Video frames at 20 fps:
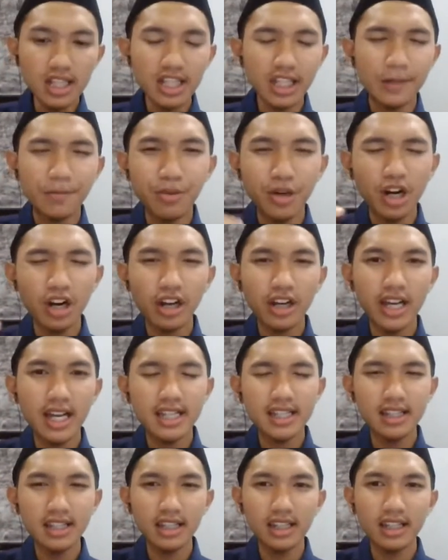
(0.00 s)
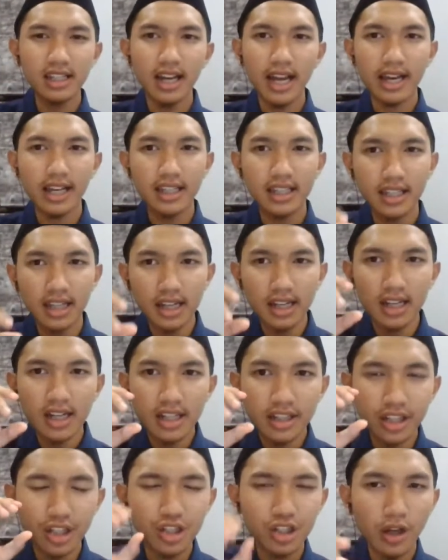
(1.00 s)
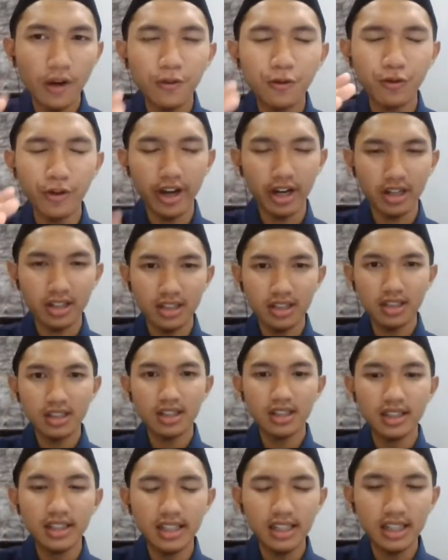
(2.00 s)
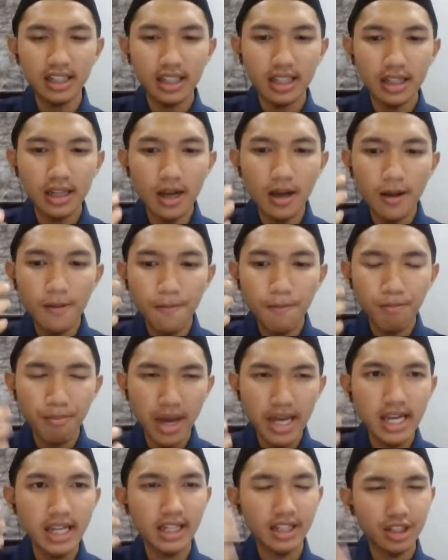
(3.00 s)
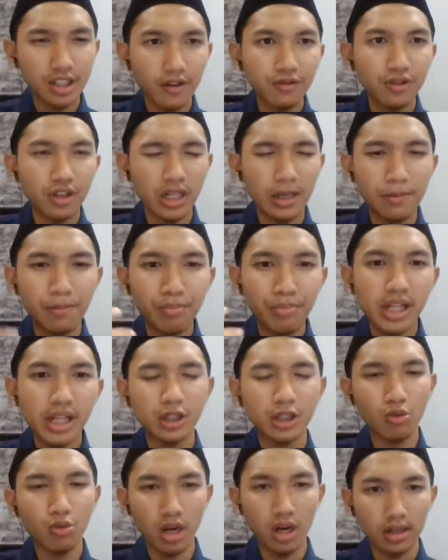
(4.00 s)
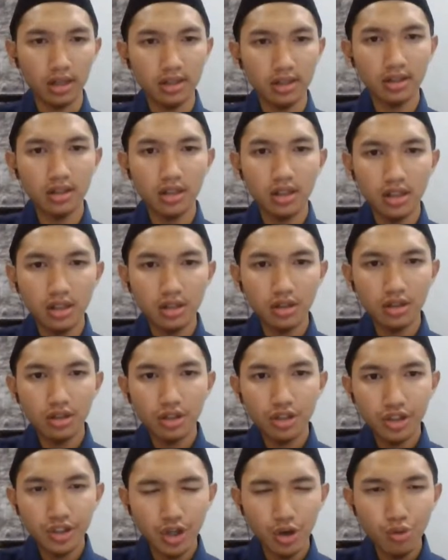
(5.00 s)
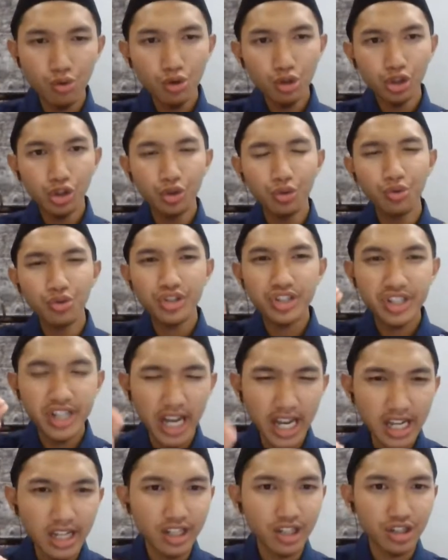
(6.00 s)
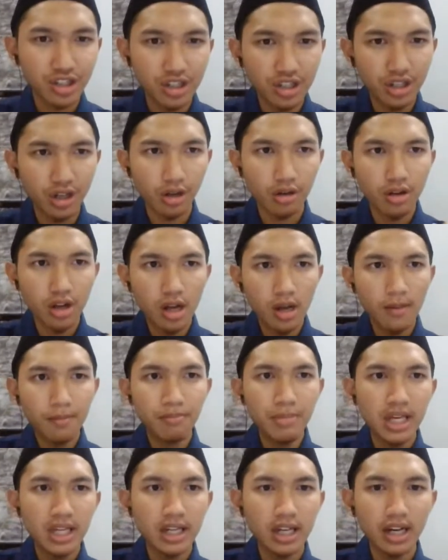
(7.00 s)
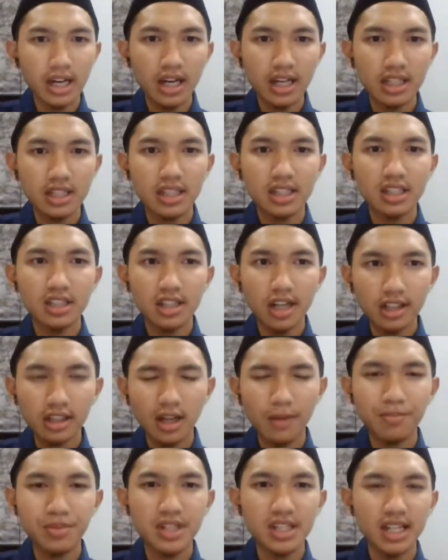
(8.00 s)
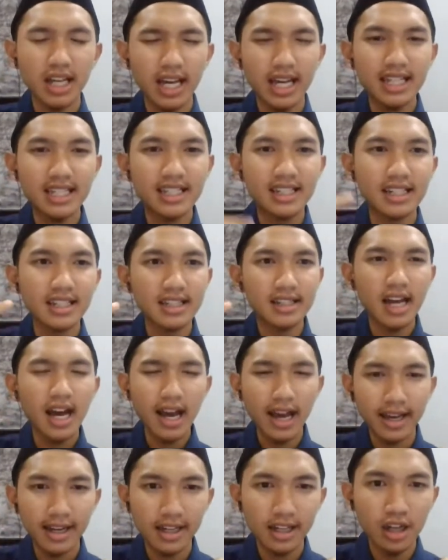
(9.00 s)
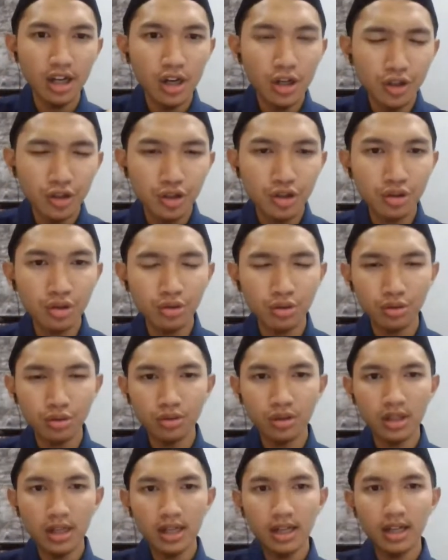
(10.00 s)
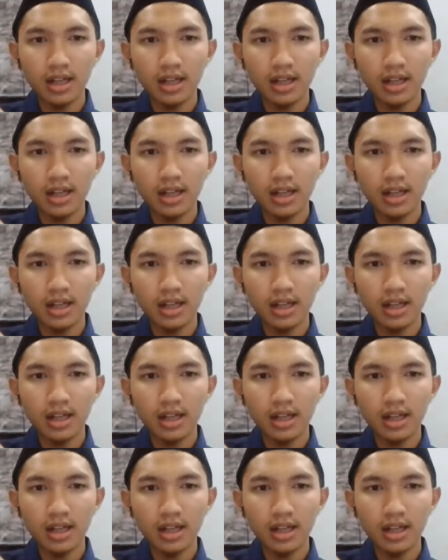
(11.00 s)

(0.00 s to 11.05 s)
The product is the software, the made software, the built one. So to change, because startups is designed to